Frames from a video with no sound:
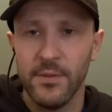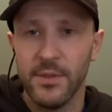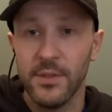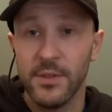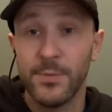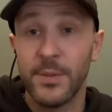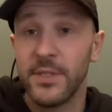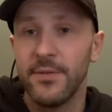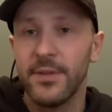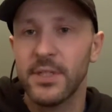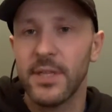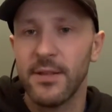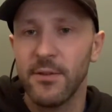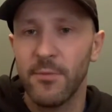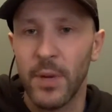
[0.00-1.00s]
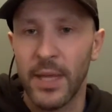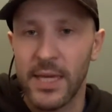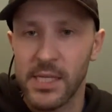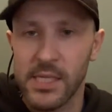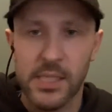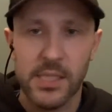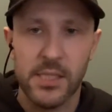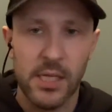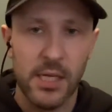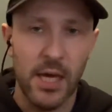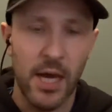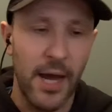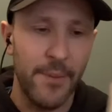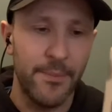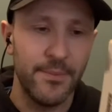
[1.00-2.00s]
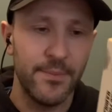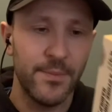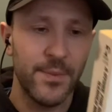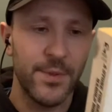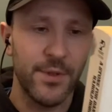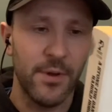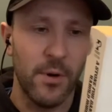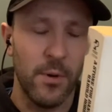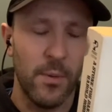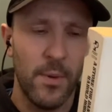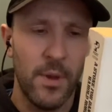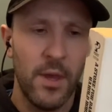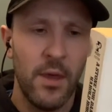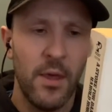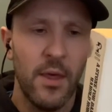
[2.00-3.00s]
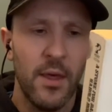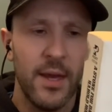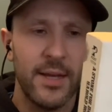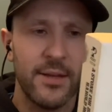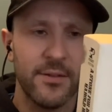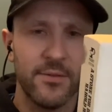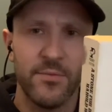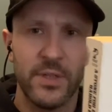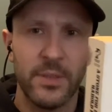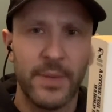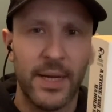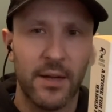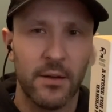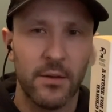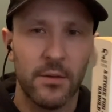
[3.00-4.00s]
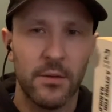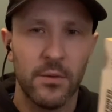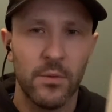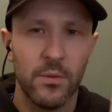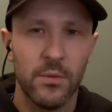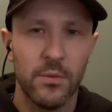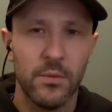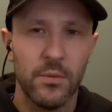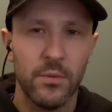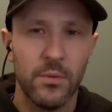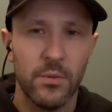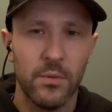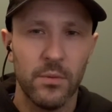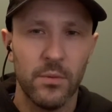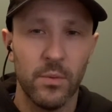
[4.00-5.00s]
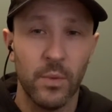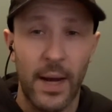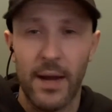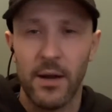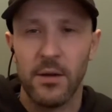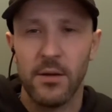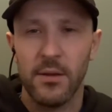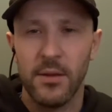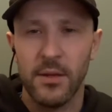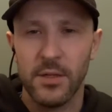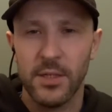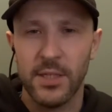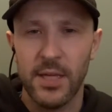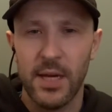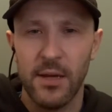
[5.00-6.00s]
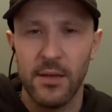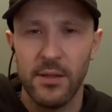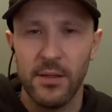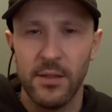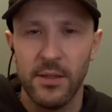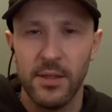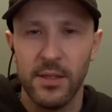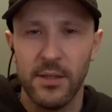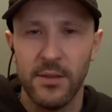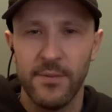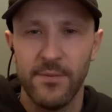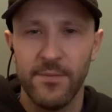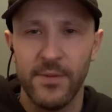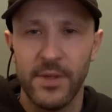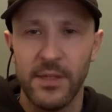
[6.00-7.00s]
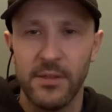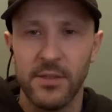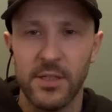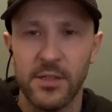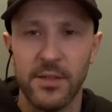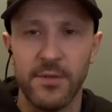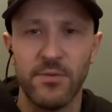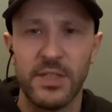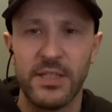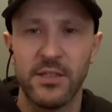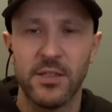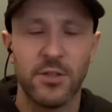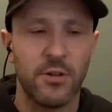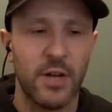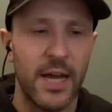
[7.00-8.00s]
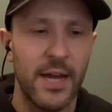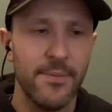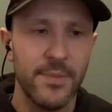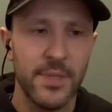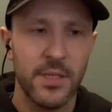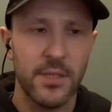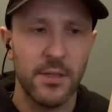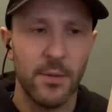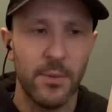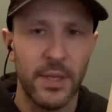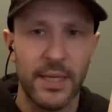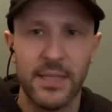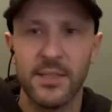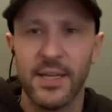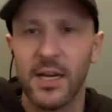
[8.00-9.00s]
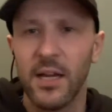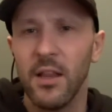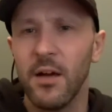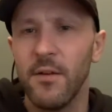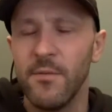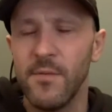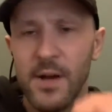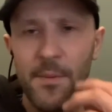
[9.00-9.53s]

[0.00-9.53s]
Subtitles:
specific sense of place. So it doesn't really matter where they're set. It really describes a place. Like I love